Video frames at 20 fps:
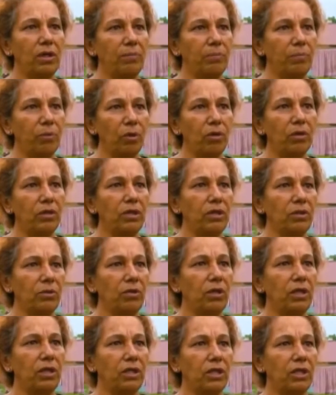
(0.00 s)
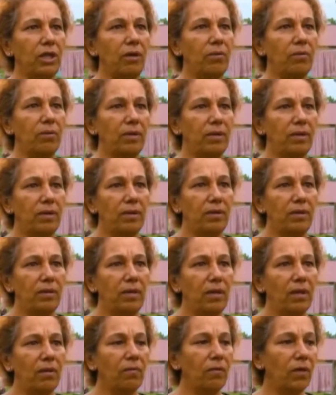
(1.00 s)
brother in law's head in and
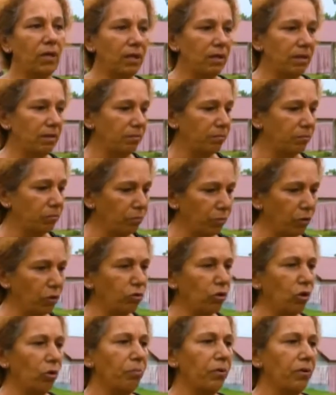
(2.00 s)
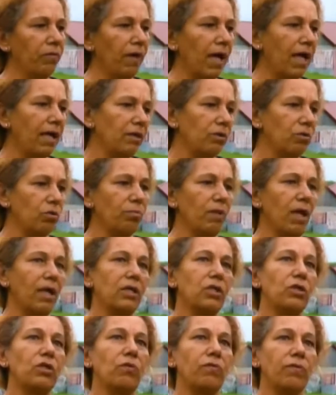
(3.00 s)
just left him for dead. But I
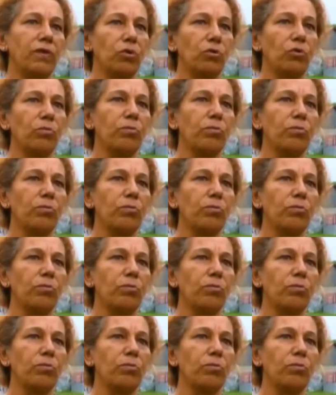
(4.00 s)
don't want the